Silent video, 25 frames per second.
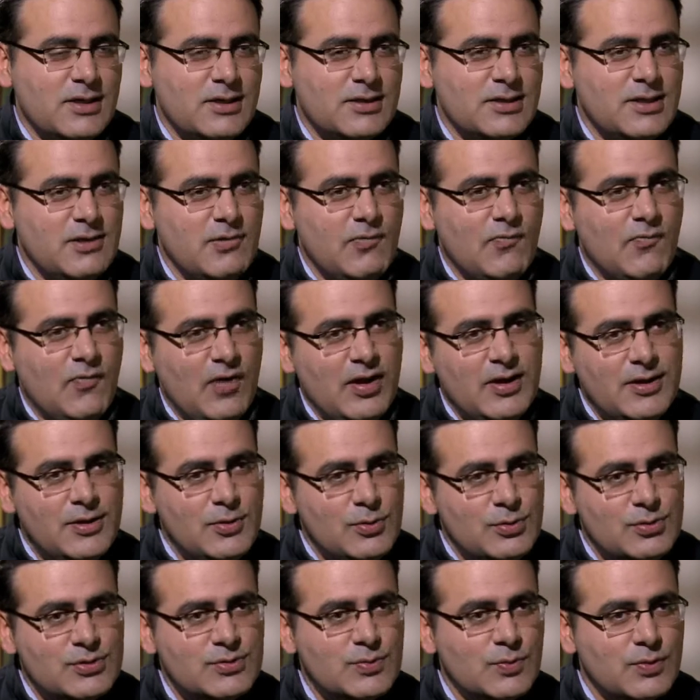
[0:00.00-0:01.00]
the
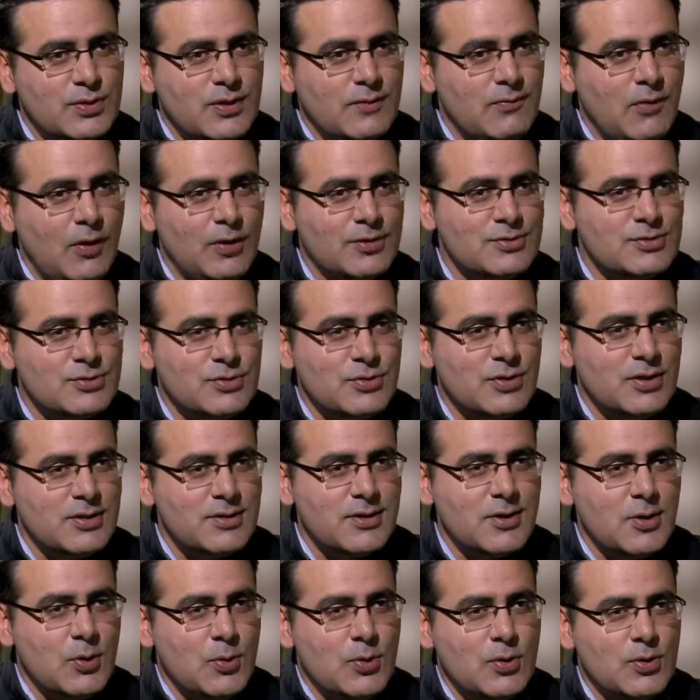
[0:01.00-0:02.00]
values would have also
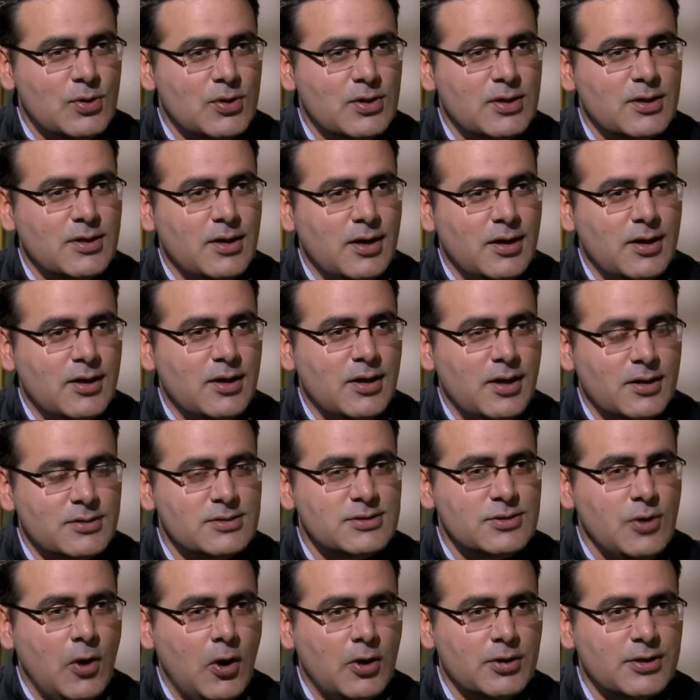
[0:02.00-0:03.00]

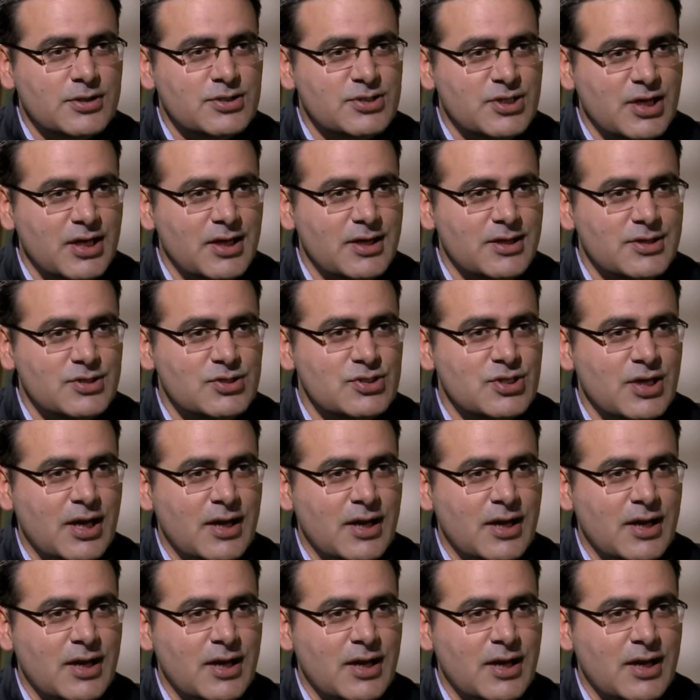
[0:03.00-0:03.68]
undergone a change,